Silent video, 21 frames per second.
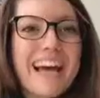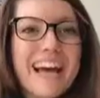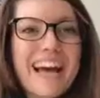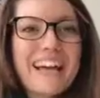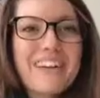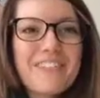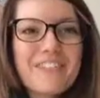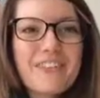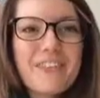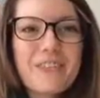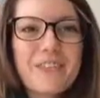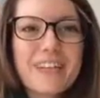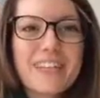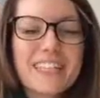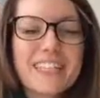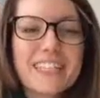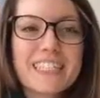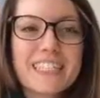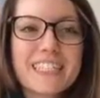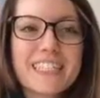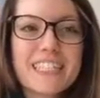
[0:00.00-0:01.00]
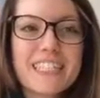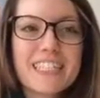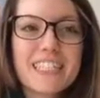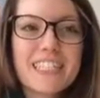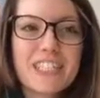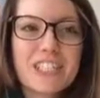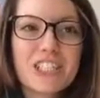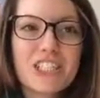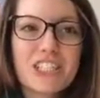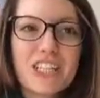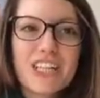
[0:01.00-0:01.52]
Hi everyone, this is
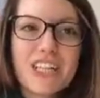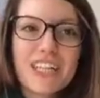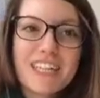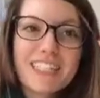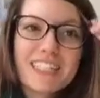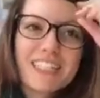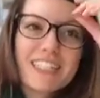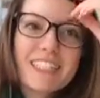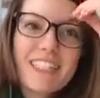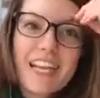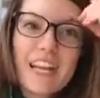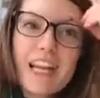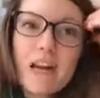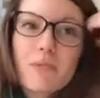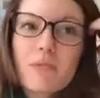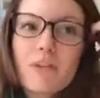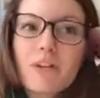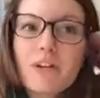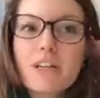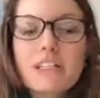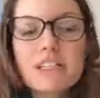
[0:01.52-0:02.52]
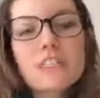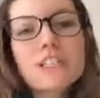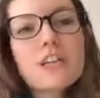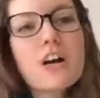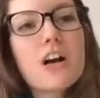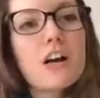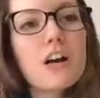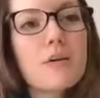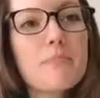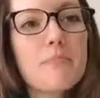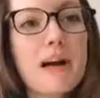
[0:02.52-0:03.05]
Alicia, and today I'm going to
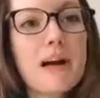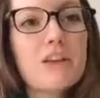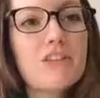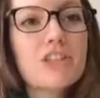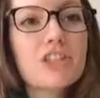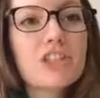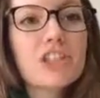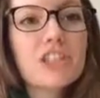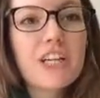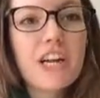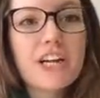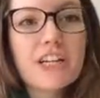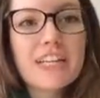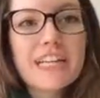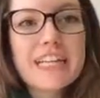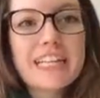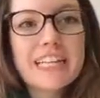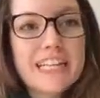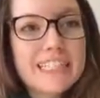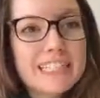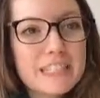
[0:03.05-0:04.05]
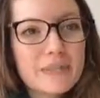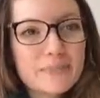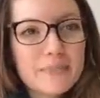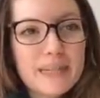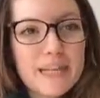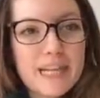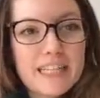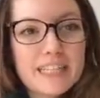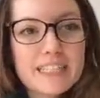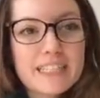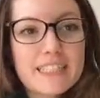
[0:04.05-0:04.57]
talk about sharing lesson
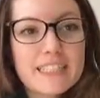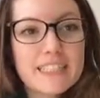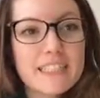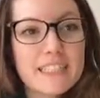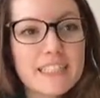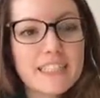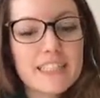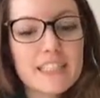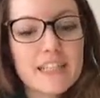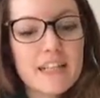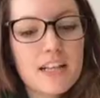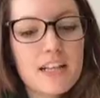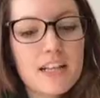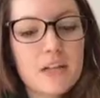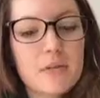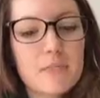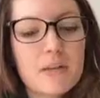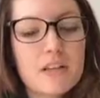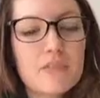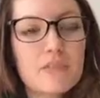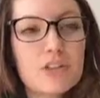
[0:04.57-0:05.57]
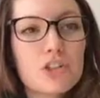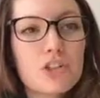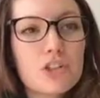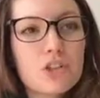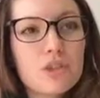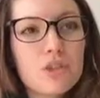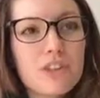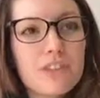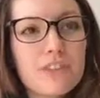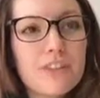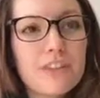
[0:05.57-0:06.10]
plans. This is a little bit of a
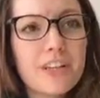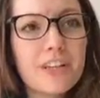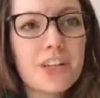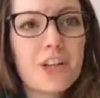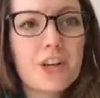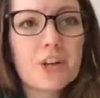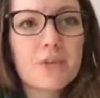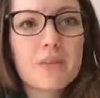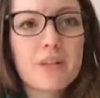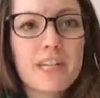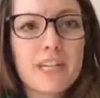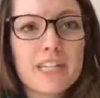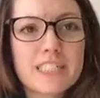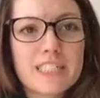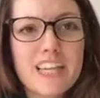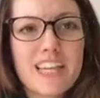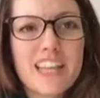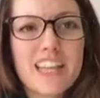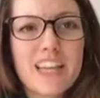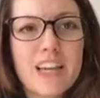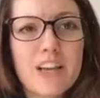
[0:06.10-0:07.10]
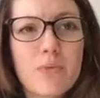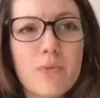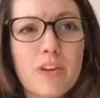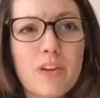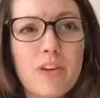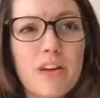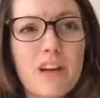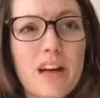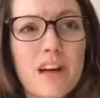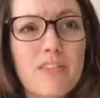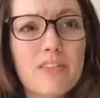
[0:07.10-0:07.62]
shorter video because I think we
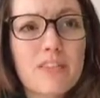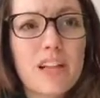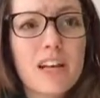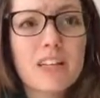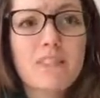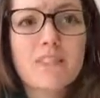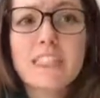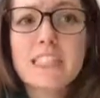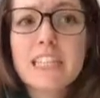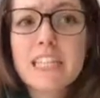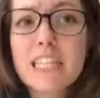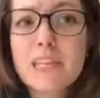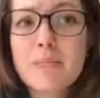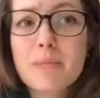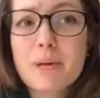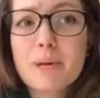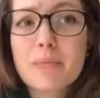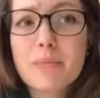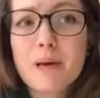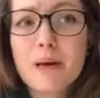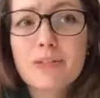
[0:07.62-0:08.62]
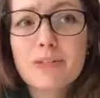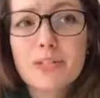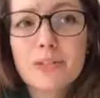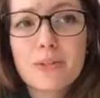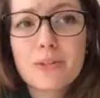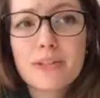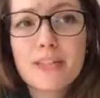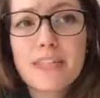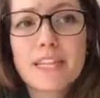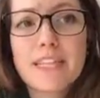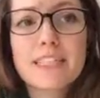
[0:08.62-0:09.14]
all have a lot of schema about
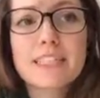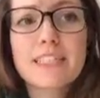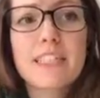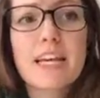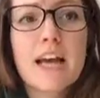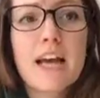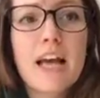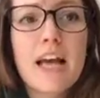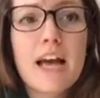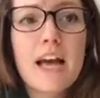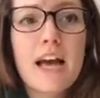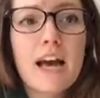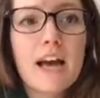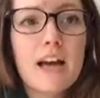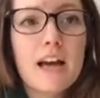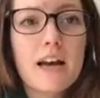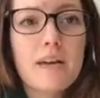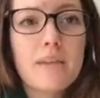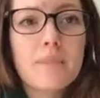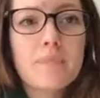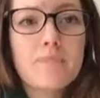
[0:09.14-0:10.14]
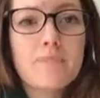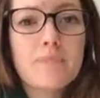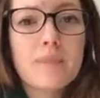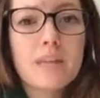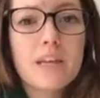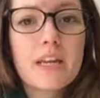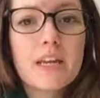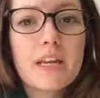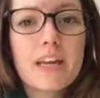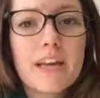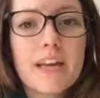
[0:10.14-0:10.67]
doing this,
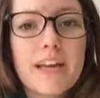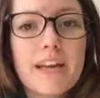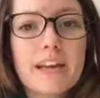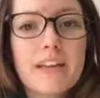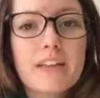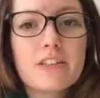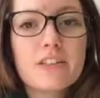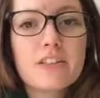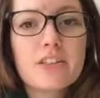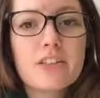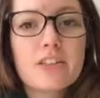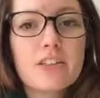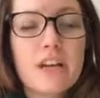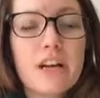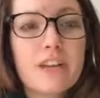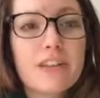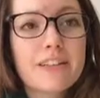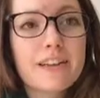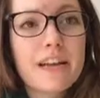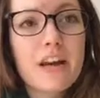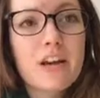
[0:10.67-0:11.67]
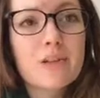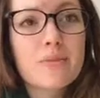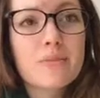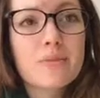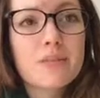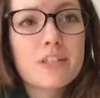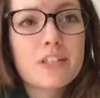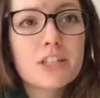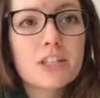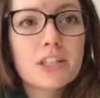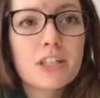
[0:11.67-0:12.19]
and you're held
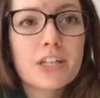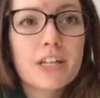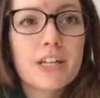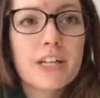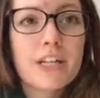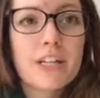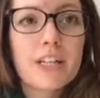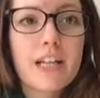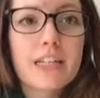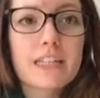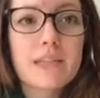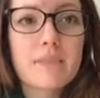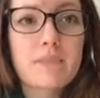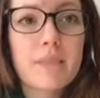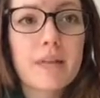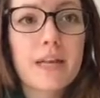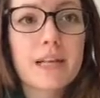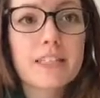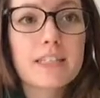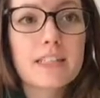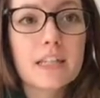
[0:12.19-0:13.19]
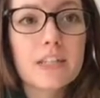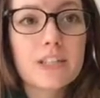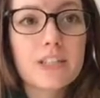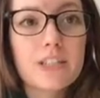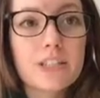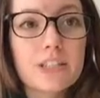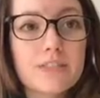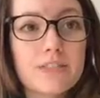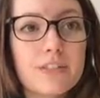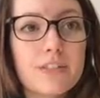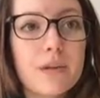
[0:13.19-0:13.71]
accountable to sharing your lesson plans on the
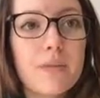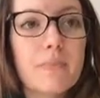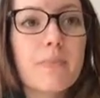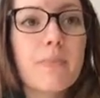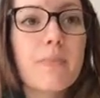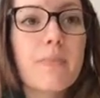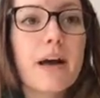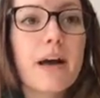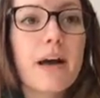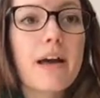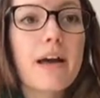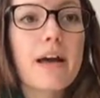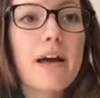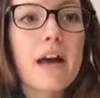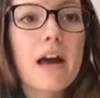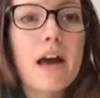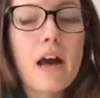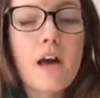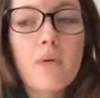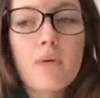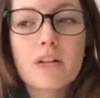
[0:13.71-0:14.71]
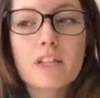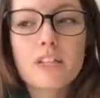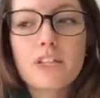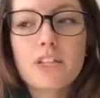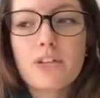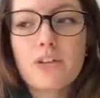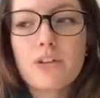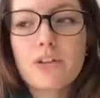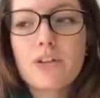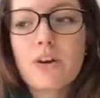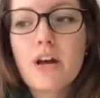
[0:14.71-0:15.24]
server. But I want
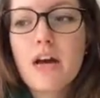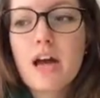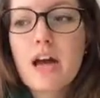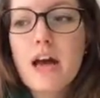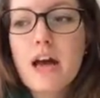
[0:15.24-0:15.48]
to